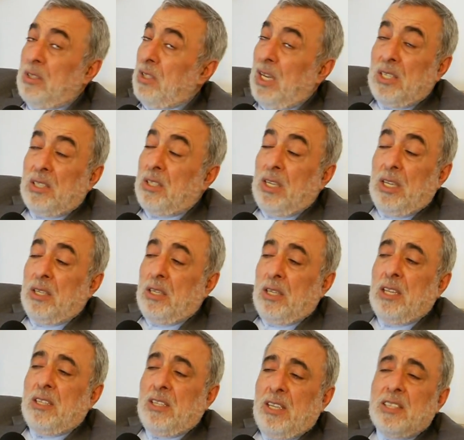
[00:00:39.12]
That that,
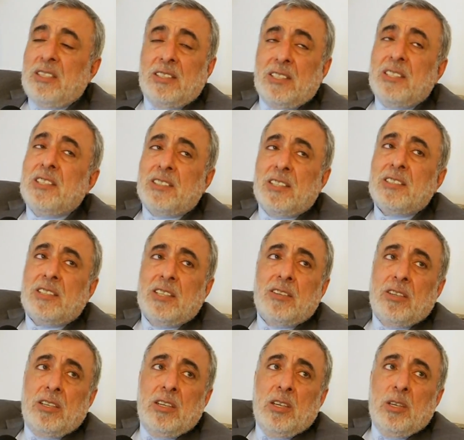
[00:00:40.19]
that, that is
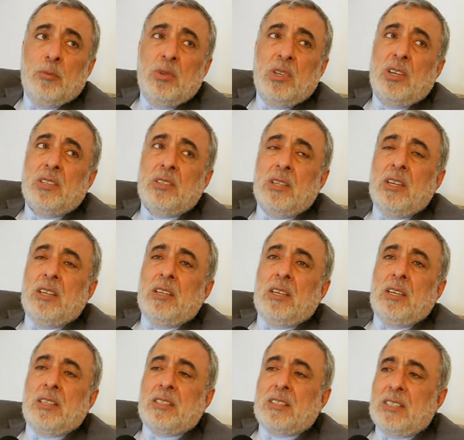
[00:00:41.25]
necessary, because
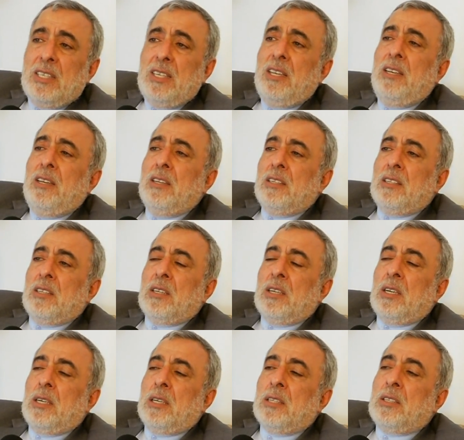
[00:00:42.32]
still
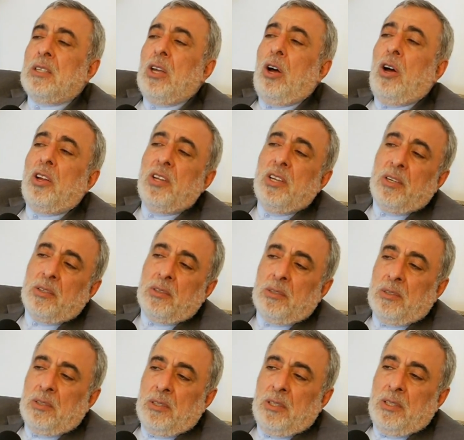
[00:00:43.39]
uh, the other
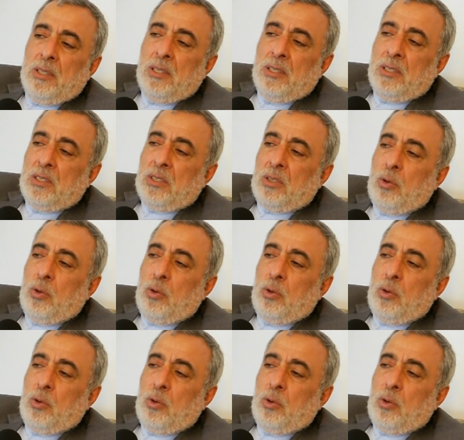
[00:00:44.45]
uh,